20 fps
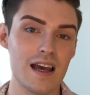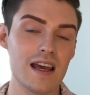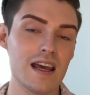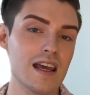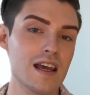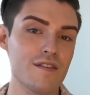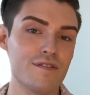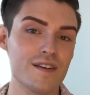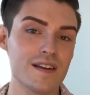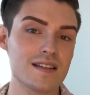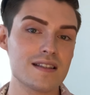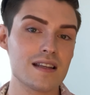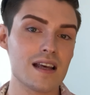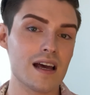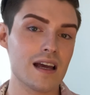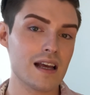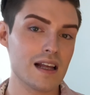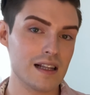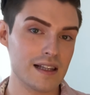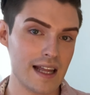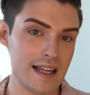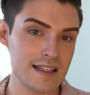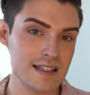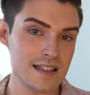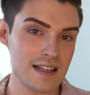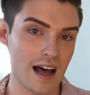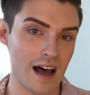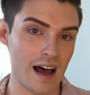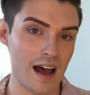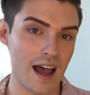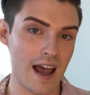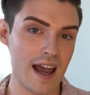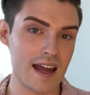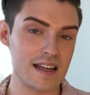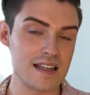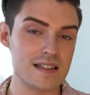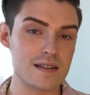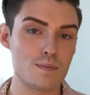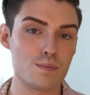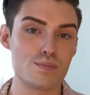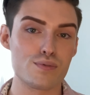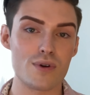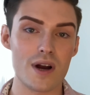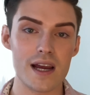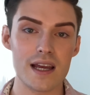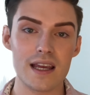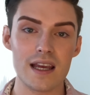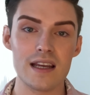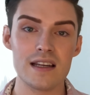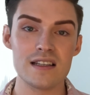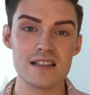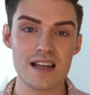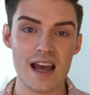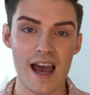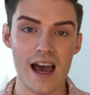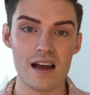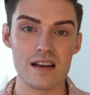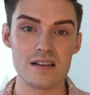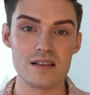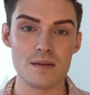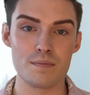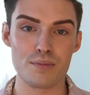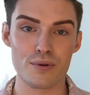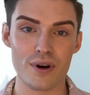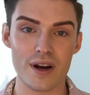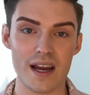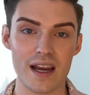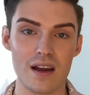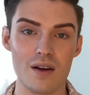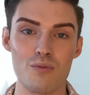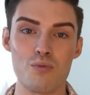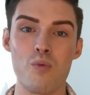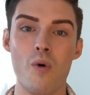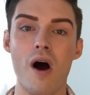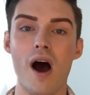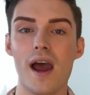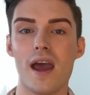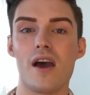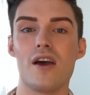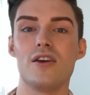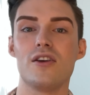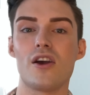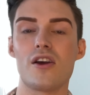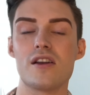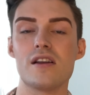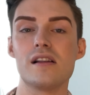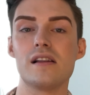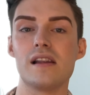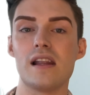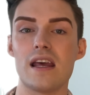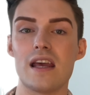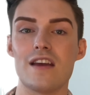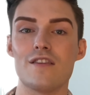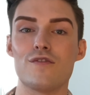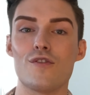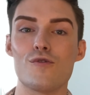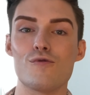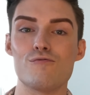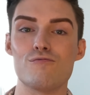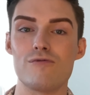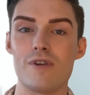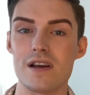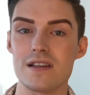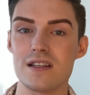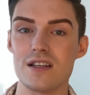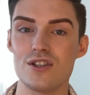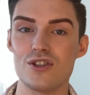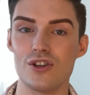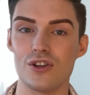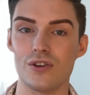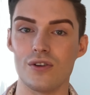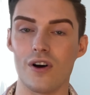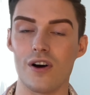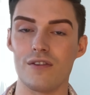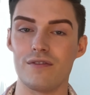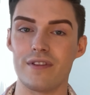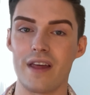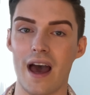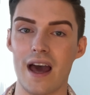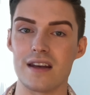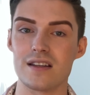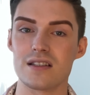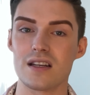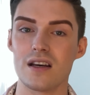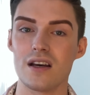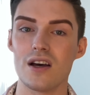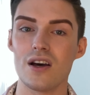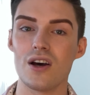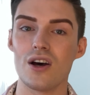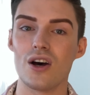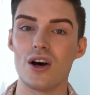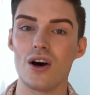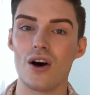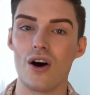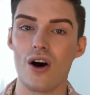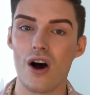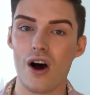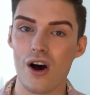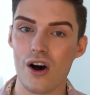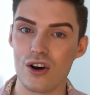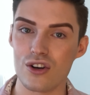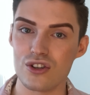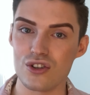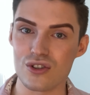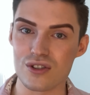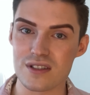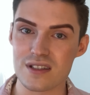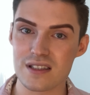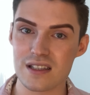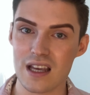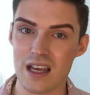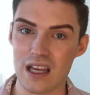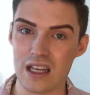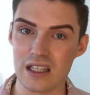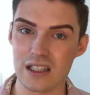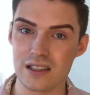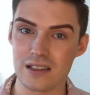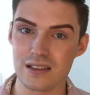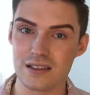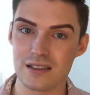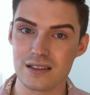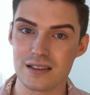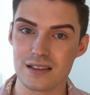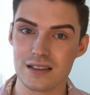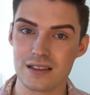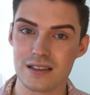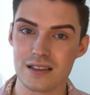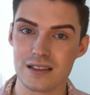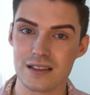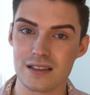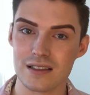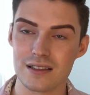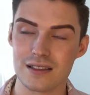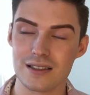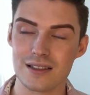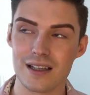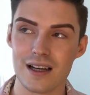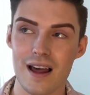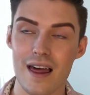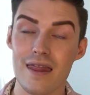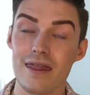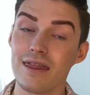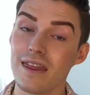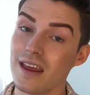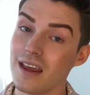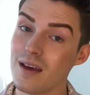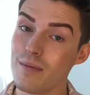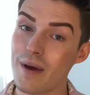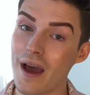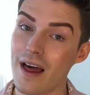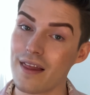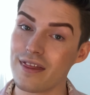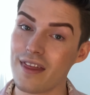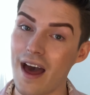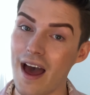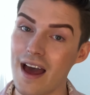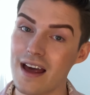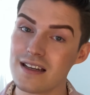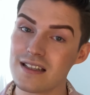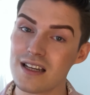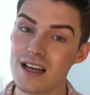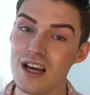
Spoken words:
If it's a cleanser and it's breaking down debris, why are you going to leave residue of that on your skin? Think about that.